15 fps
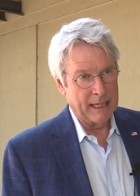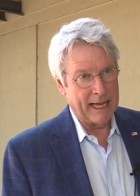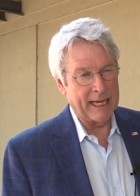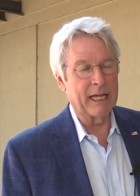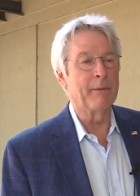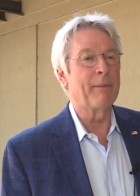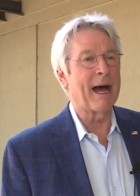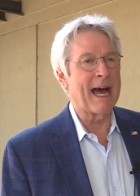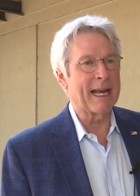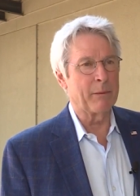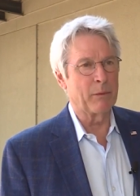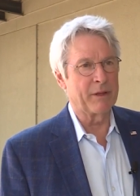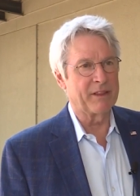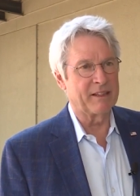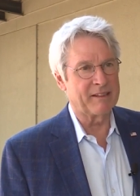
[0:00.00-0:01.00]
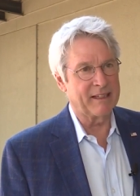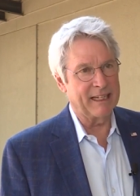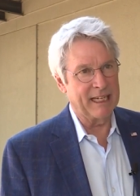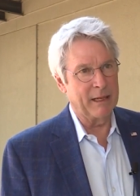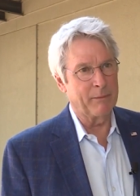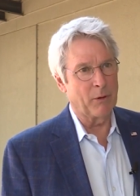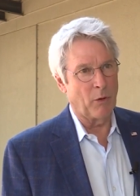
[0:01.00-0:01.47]
and combine them with the
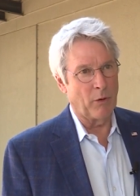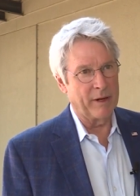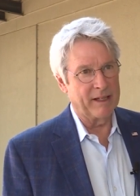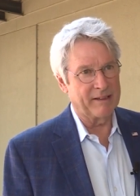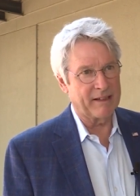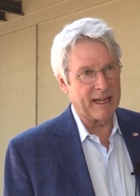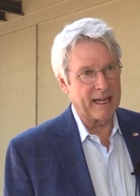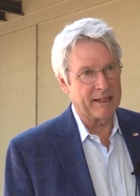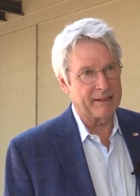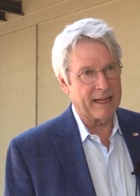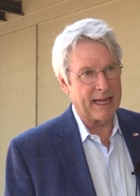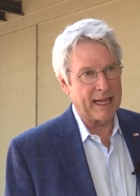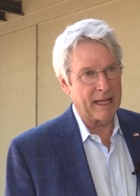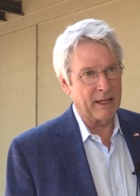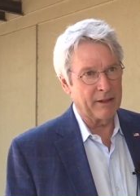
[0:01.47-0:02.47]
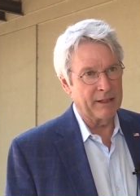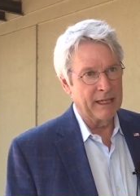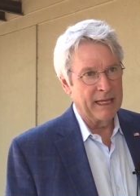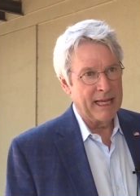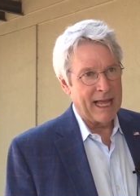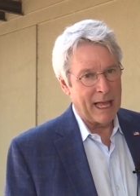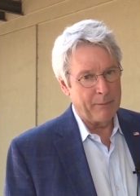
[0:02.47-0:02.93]
city employees downtown
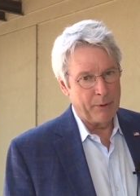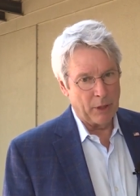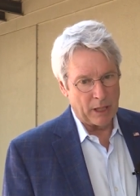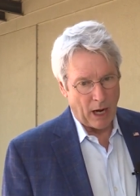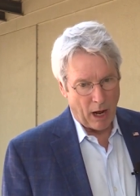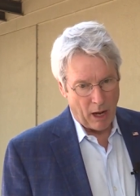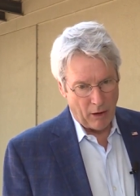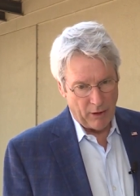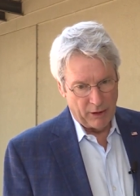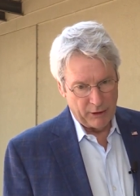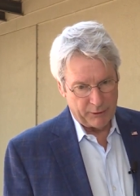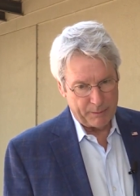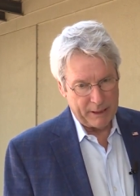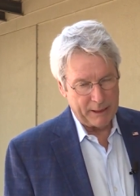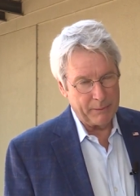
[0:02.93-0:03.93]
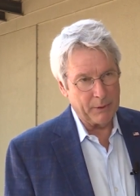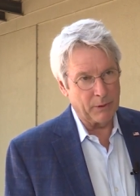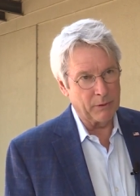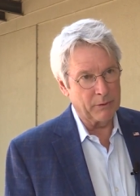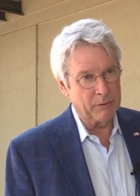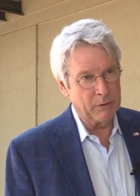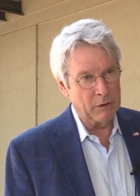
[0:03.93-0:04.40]
and put all those
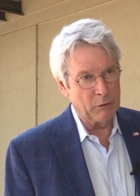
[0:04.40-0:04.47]
people